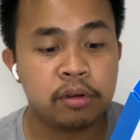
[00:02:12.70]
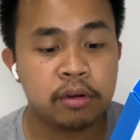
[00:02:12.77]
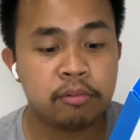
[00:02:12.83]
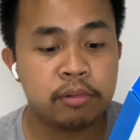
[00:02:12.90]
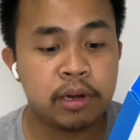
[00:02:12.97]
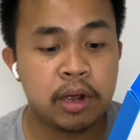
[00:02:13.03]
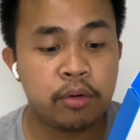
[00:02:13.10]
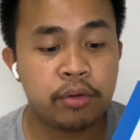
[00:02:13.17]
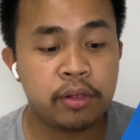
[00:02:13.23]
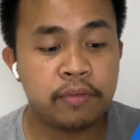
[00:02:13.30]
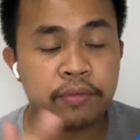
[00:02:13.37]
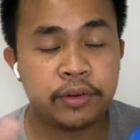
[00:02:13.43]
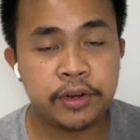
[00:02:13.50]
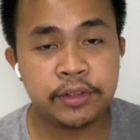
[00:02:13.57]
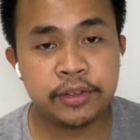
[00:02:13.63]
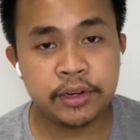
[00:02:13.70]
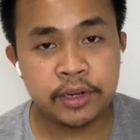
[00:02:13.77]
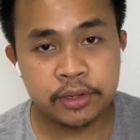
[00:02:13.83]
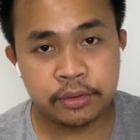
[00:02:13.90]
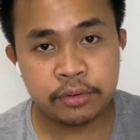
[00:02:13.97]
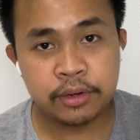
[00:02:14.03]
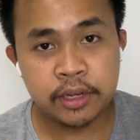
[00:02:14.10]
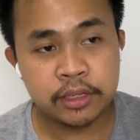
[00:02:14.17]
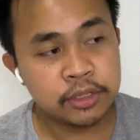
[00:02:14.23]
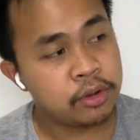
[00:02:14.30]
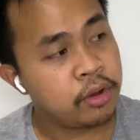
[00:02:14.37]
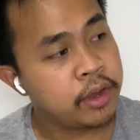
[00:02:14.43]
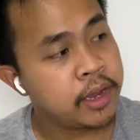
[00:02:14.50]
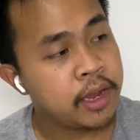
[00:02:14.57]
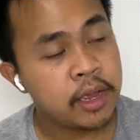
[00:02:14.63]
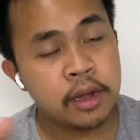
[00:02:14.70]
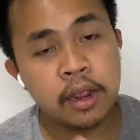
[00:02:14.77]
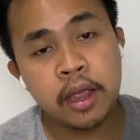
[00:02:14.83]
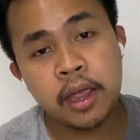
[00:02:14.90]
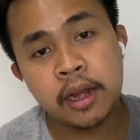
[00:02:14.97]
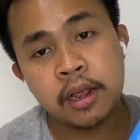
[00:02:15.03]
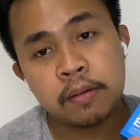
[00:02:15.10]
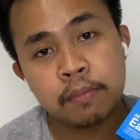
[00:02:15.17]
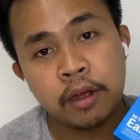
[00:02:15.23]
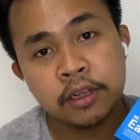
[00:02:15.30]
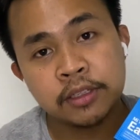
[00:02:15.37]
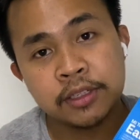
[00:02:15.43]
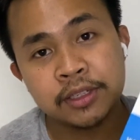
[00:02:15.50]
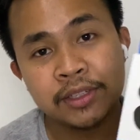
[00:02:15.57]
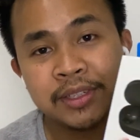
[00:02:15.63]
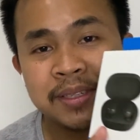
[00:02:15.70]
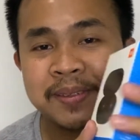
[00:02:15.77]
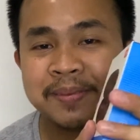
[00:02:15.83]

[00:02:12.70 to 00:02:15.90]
without further ado, let's go ahead and unbox this.